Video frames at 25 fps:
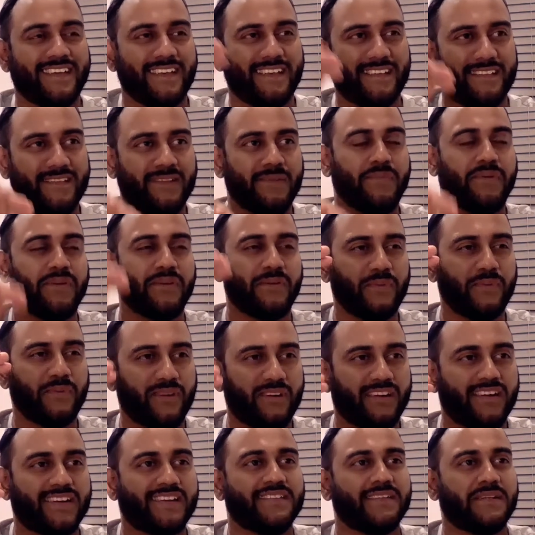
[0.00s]
little bit of
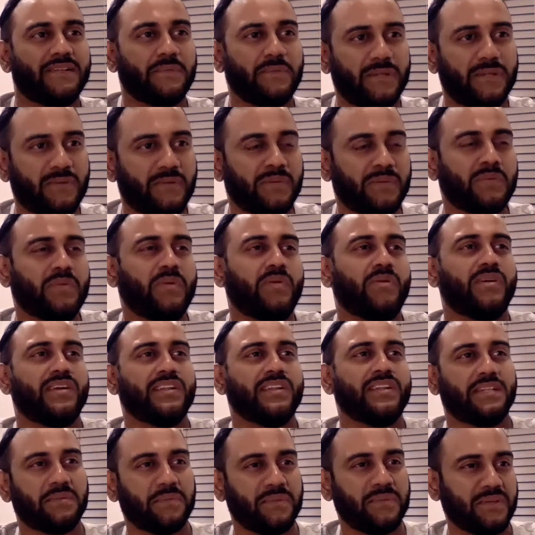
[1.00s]
work, a little bit of reward,
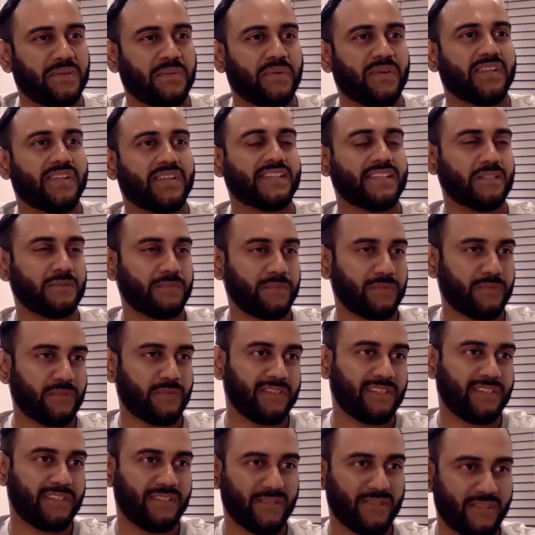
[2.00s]
a little bit of work, a little bit of
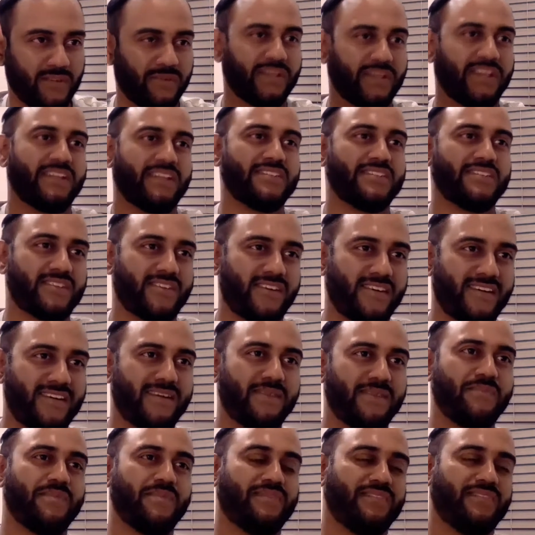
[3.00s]
reward, then you go get a
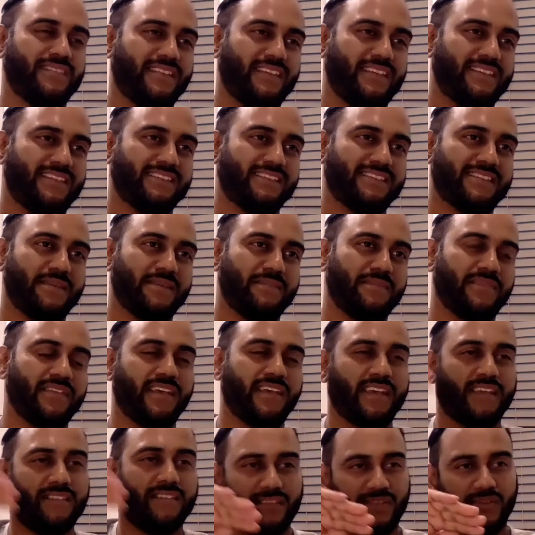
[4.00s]
job and the same
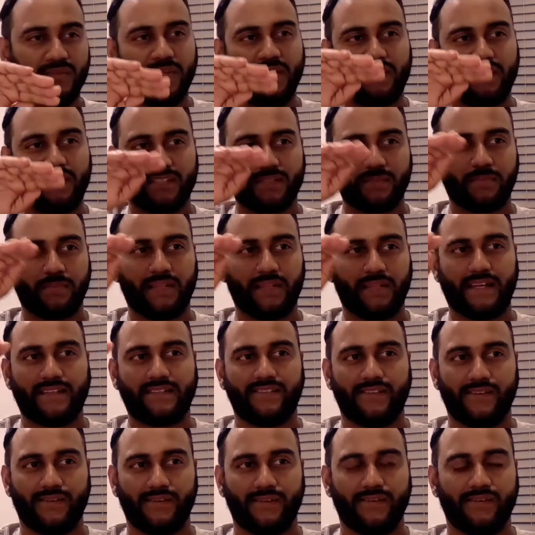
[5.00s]
thing. And then you hit this
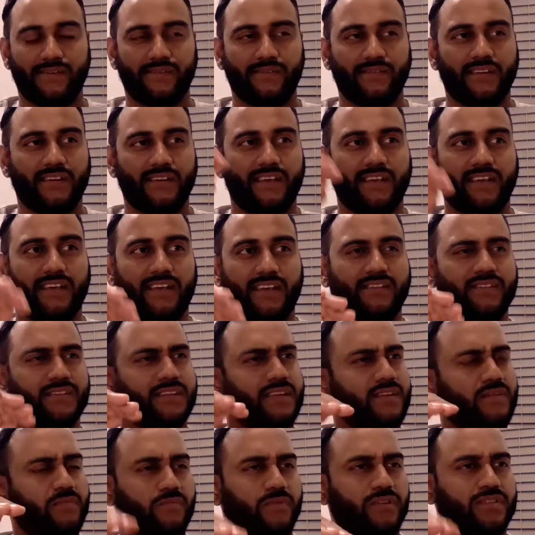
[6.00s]
plateau and you're
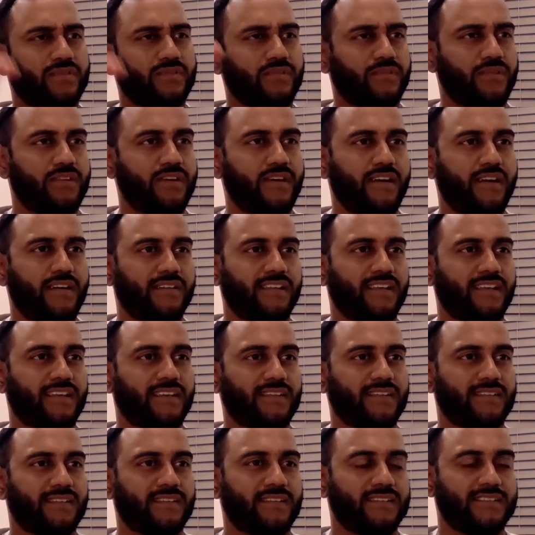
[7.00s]
like, what's going on?
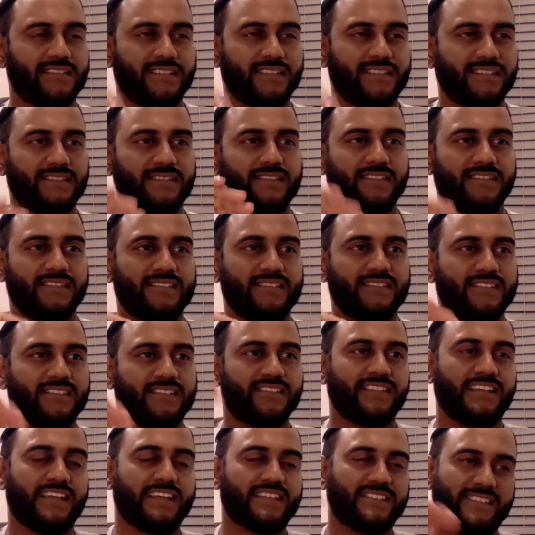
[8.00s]
Like, isn't this
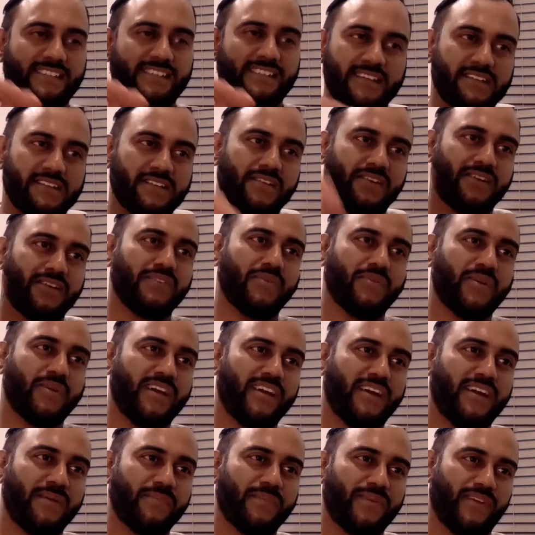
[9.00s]
an escalator all the
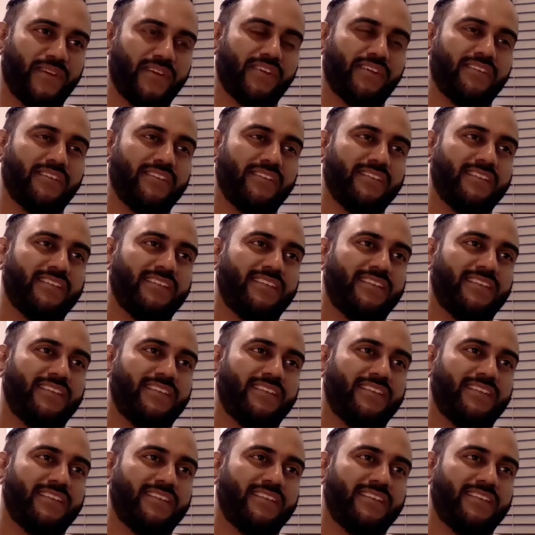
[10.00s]
way up here?